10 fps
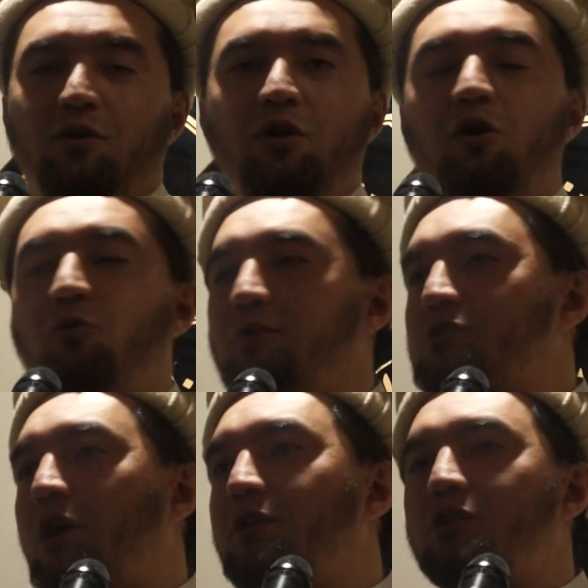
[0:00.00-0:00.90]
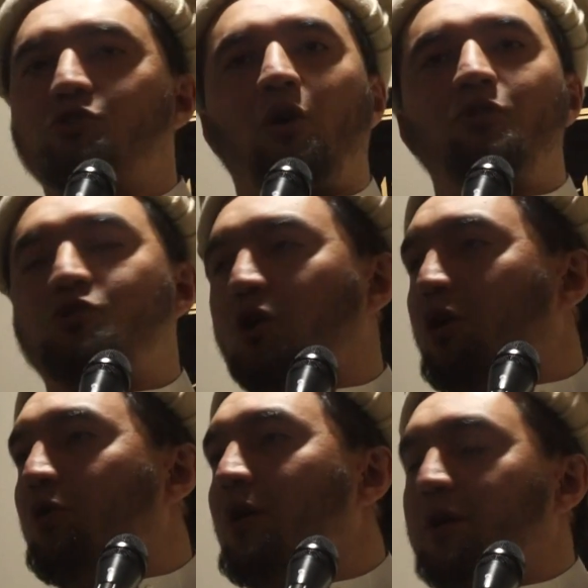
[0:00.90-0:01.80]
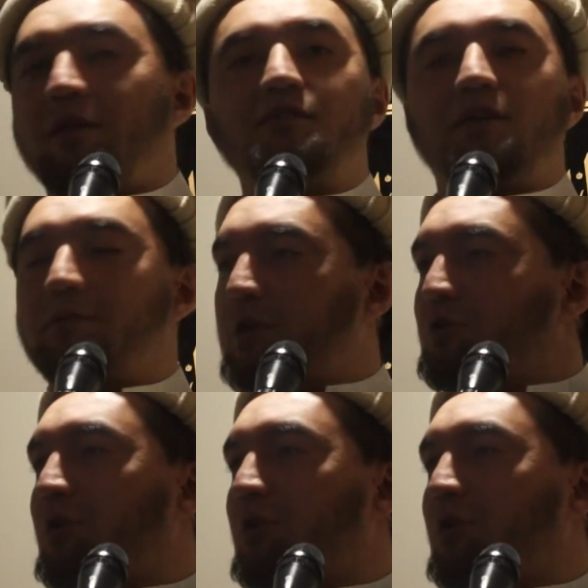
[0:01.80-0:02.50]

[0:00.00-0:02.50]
You know, we studied so and so, they, they, they,